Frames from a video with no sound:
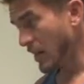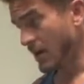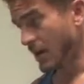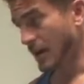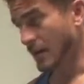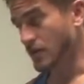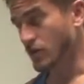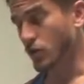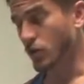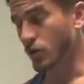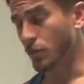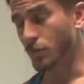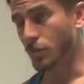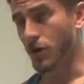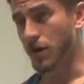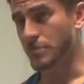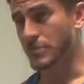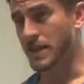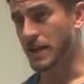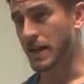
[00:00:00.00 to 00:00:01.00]
total
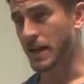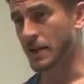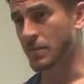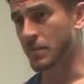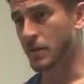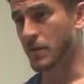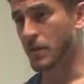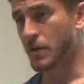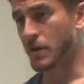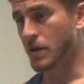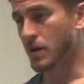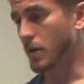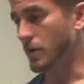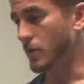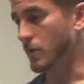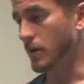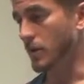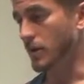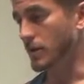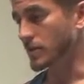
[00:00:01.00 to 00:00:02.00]
prep time
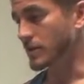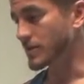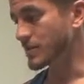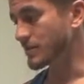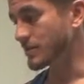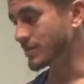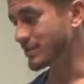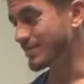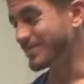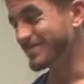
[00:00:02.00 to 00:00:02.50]
was